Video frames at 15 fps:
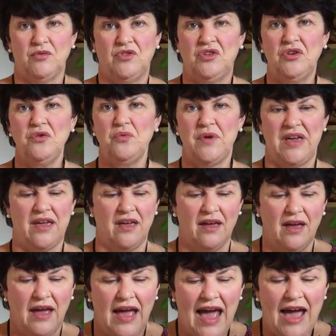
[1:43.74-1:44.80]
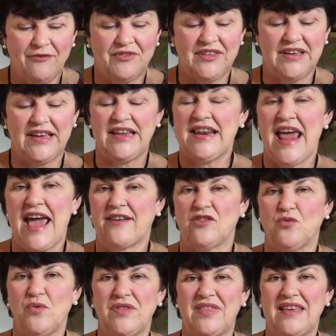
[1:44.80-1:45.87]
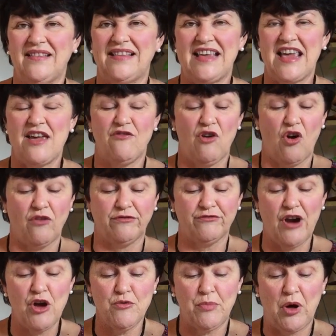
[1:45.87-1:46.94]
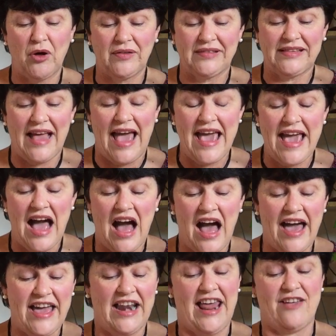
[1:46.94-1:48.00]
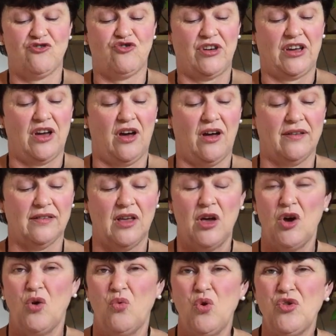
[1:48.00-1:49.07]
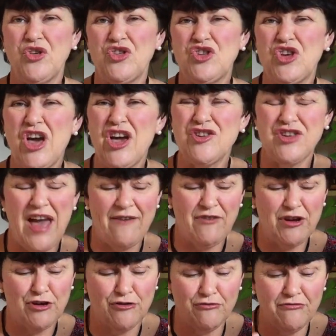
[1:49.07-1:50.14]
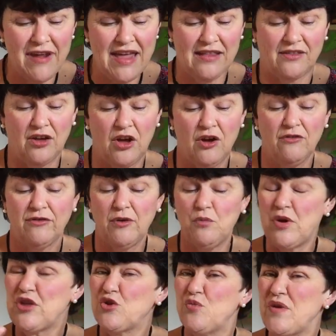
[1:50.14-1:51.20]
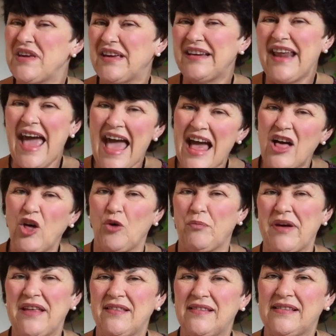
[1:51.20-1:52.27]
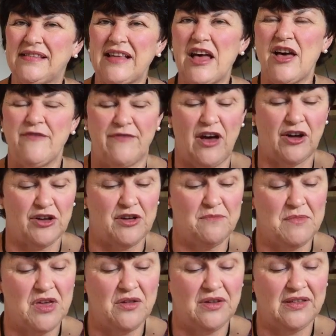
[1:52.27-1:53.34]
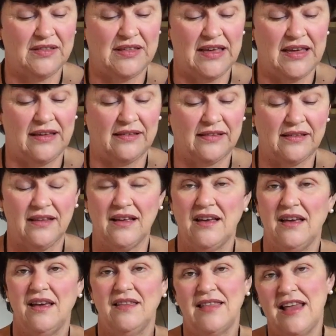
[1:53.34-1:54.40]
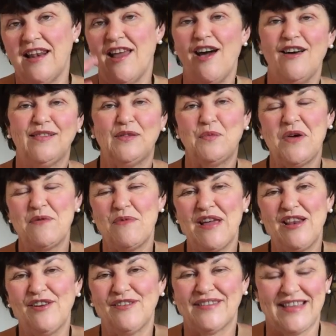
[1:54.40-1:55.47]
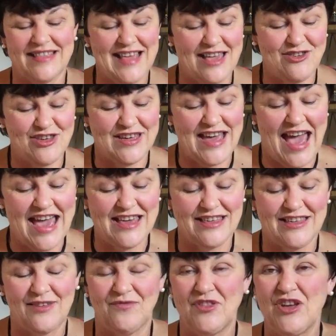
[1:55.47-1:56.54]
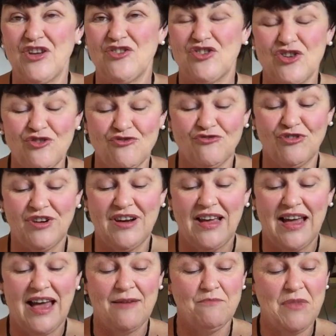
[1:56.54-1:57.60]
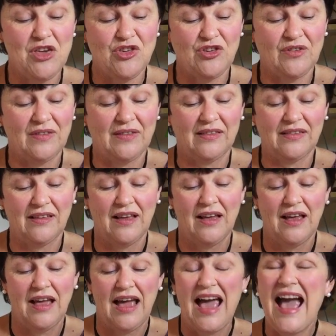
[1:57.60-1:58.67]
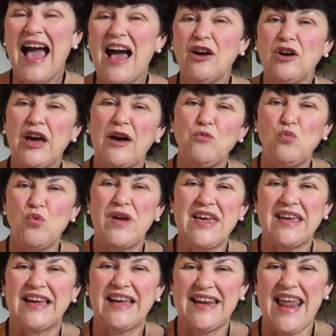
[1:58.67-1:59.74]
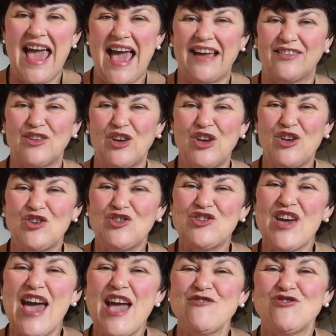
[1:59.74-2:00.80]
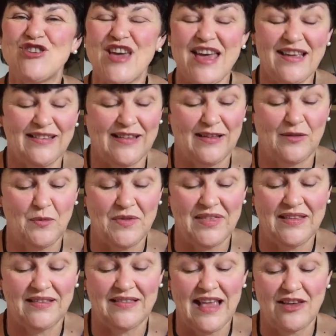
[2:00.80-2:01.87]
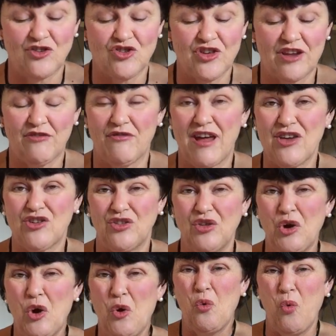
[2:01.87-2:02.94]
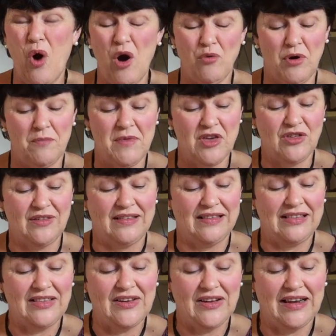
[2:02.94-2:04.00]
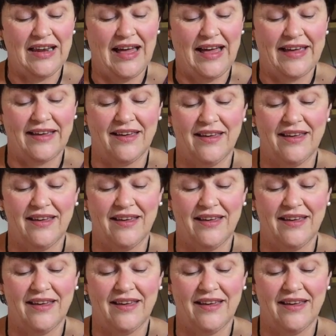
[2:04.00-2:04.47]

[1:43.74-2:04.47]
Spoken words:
Do we have to connect with this era of robots, AI, electric cars? Will the church have a grid from which we can help and serve our communities? Then last week we looked at education, children, and missions. How can we connect, share Jesus with this next generation? What will missions look like?